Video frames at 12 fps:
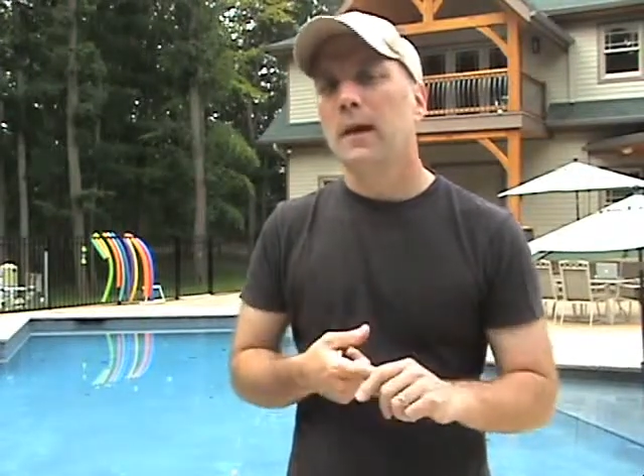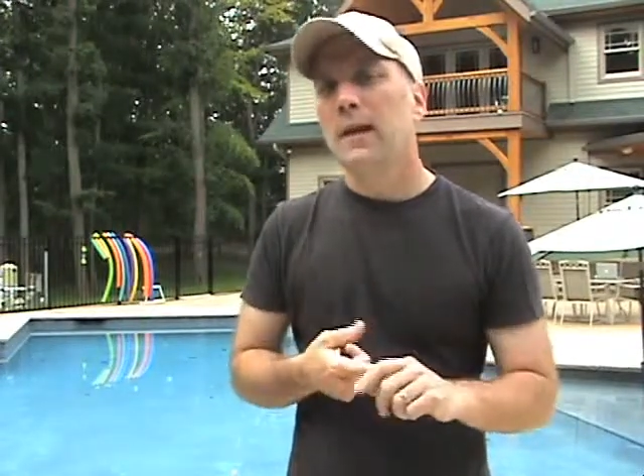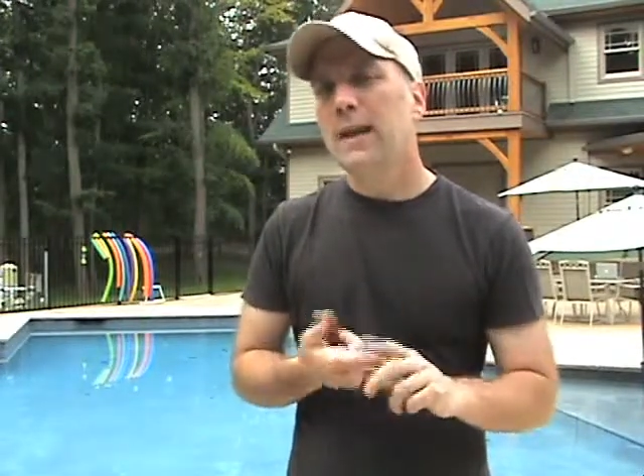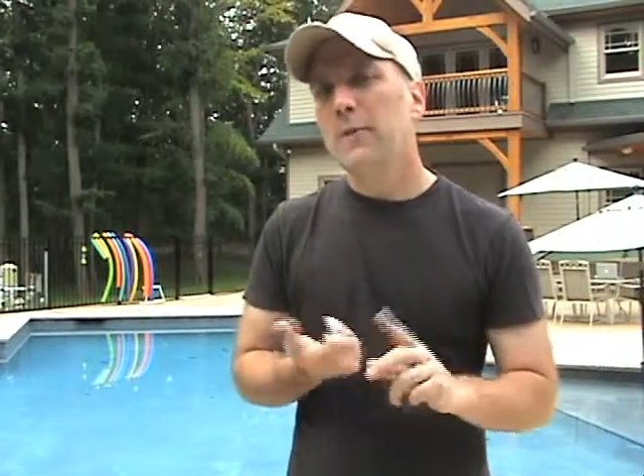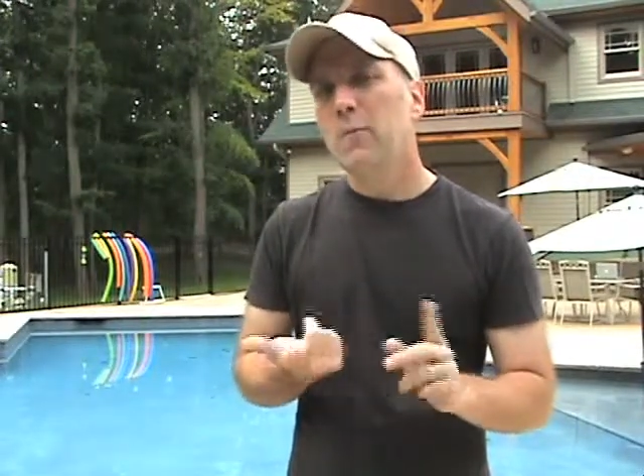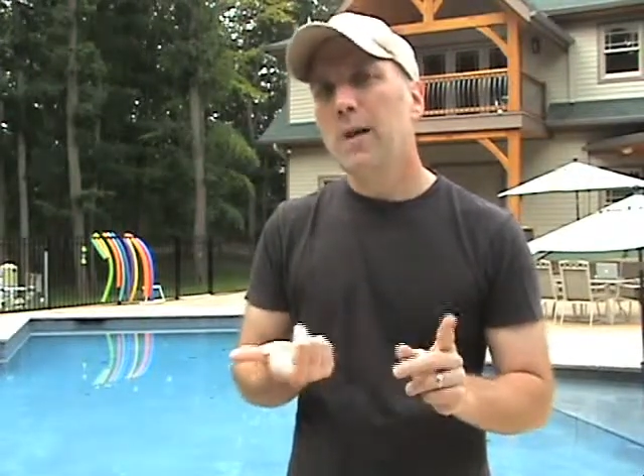
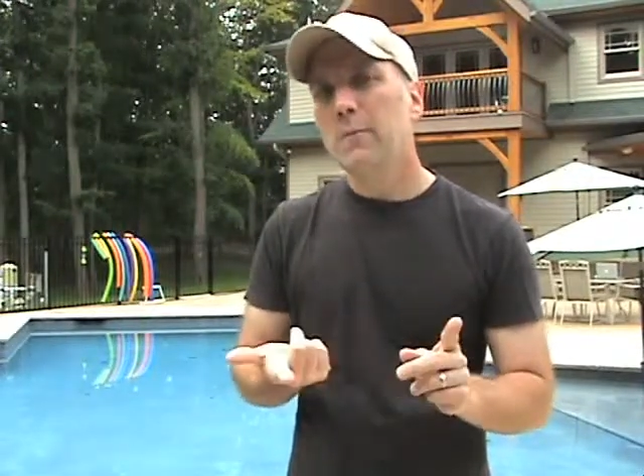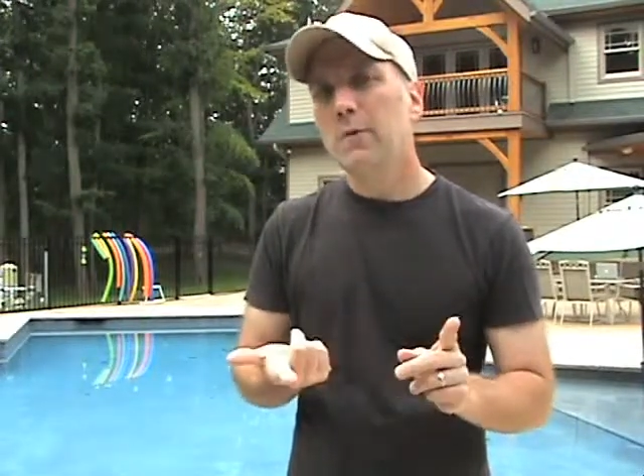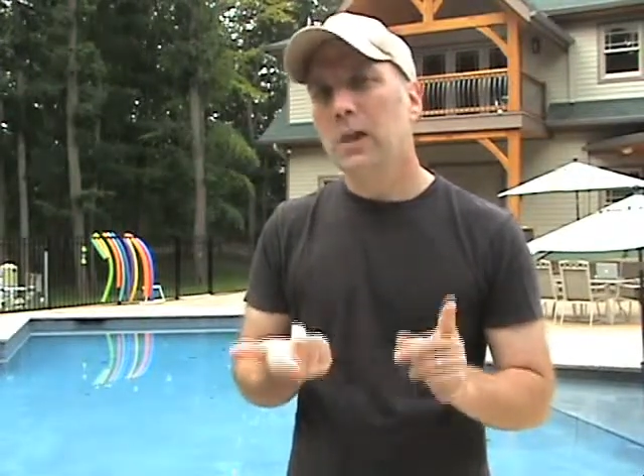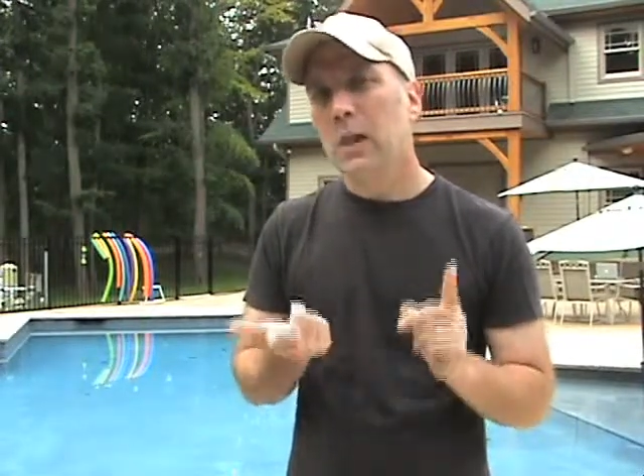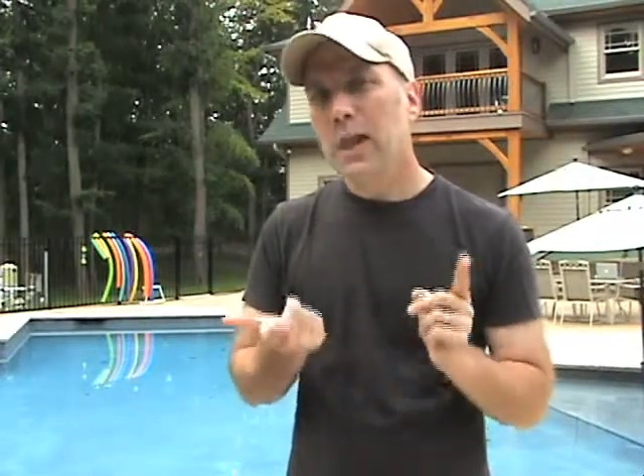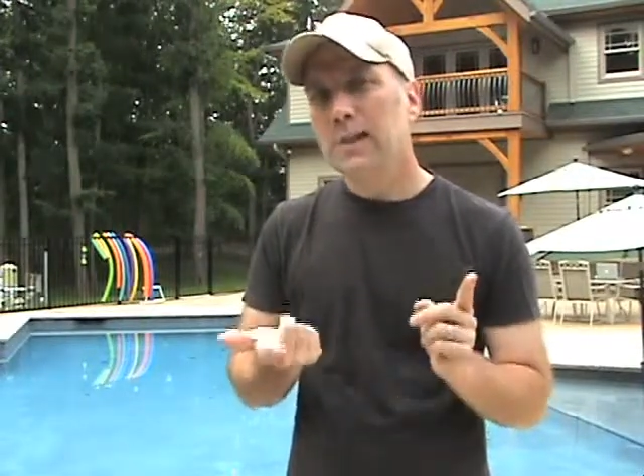Then remember
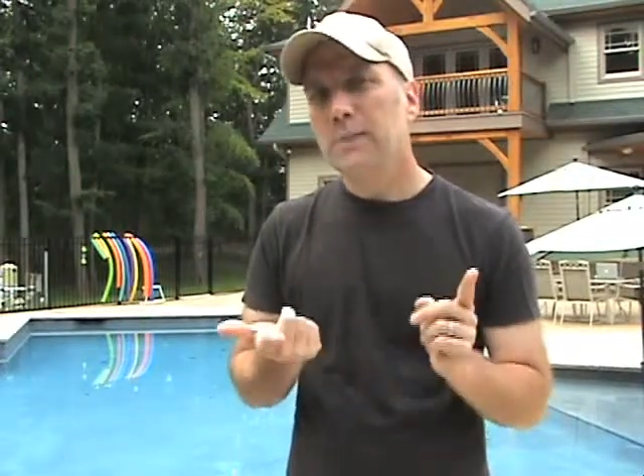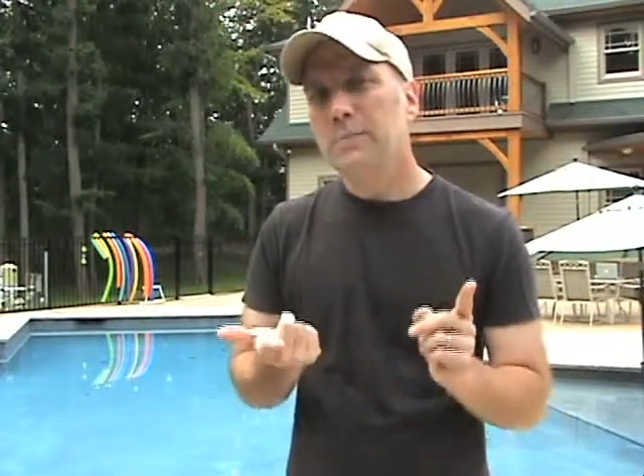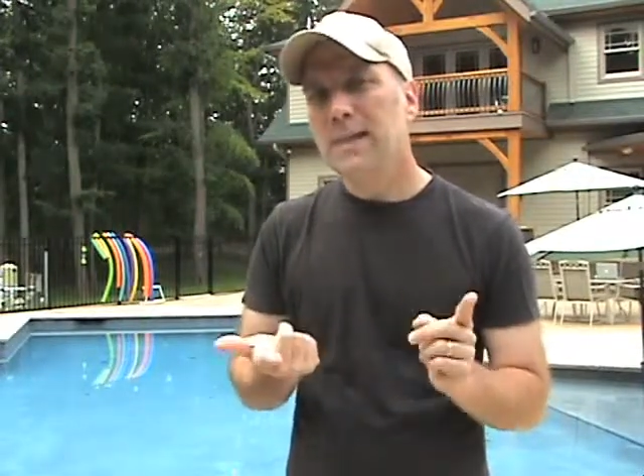to lock the